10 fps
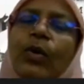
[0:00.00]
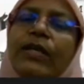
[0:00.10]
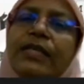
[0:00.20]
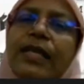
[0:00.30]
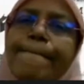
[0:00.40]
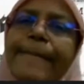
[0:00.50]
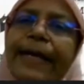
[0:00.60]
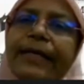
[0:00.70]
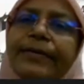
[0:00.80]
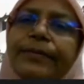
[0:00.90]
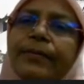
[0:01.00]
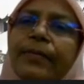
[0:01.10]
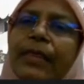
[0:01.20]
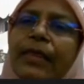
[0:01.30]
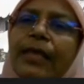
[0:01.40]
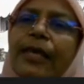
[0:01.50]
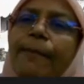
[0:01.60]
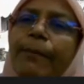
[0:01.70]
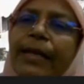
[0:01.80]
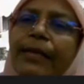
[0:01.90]
What's the impact? The
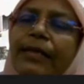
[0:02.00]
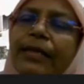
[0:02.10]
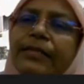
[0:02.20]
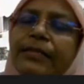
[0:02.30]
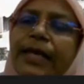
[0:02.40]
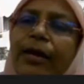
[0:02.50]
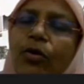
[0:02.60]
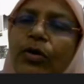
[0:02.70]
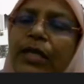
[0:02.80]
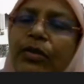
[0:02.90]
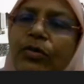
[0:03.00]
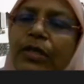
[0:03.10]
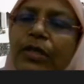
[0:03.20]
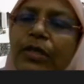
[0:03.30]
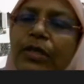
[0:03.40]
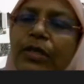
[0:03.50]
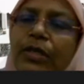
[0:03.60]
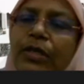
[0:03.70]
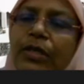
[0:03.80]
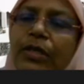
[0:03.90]
impact is, according to the
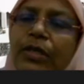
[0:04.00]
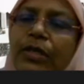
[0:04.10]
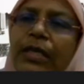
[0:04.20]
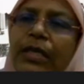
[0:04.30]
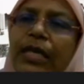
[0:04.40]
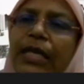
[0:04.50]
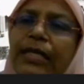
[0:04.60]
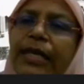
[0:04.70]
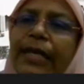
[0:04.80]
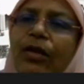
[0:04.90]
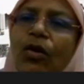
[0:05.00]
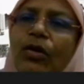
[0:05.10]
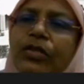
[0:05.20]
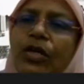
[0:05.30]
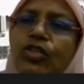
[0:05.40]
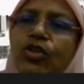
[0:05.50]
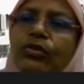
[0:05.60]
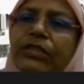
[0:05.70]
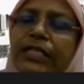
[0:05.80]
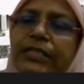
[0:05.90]
economy, it can cause
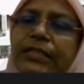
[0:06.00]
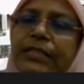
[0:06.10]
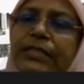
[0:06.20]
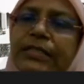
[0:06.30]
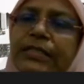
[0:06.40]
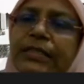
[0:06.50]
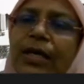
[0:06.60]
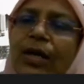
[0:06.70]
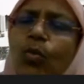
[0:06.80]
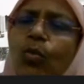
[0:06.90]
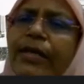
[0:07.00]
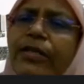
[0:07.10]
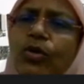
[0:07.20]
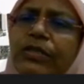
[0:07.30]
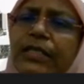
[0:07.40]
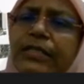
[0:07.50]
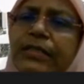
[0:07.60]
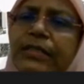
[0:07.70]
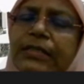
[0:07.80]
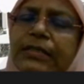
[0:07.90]
shortages. Why
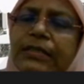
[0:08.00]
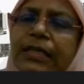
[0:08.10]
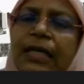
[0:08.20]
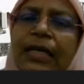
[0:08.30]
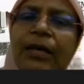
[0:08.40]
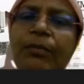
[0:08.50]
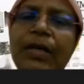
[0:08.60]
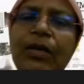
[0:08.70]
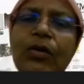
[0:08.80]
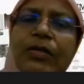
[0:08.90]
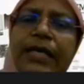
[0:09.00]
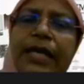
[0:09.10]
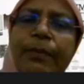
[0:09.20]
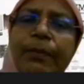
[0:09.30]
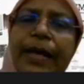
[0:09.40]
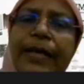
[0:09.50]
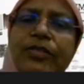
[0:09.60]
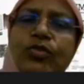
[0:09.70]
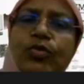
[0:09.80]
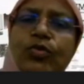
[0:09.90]
shortages? Because at
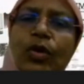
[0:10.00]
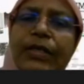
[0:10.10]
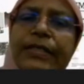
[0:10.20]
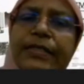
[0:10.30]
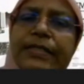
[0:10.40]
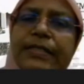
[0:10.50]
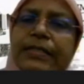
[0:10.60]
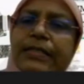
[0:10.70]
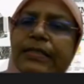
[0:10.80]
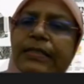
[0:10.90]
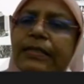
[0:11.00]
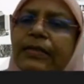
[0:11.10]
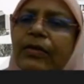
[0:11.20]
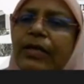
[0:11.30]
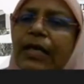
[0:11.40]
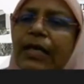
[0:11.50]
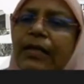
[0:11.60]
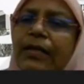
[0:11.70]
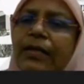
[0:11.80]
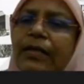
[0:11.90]
price $2, okay,